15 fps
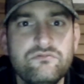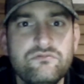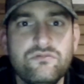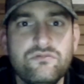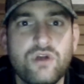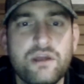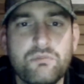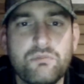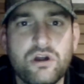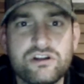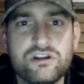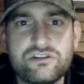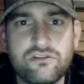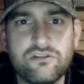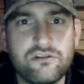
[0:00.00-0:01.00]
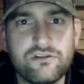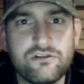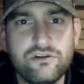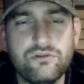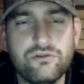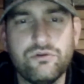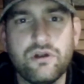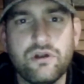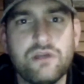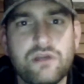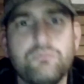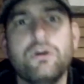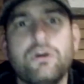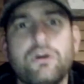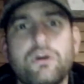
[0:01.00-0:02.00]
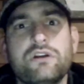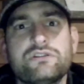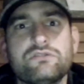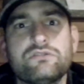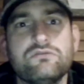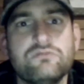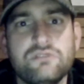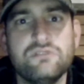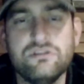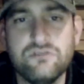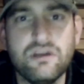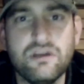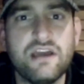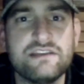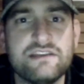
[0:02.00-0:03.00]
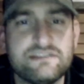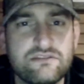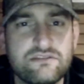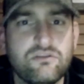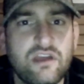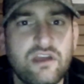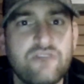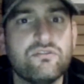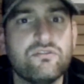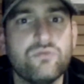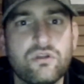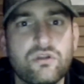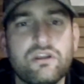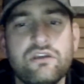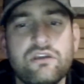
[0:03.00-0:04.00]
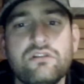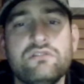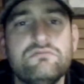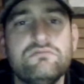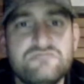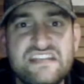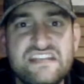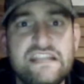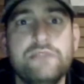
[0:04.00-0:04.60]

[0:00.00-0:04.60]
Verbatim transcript: Gregg Marshall or no Gregg Marshall, you guys still have a really good team.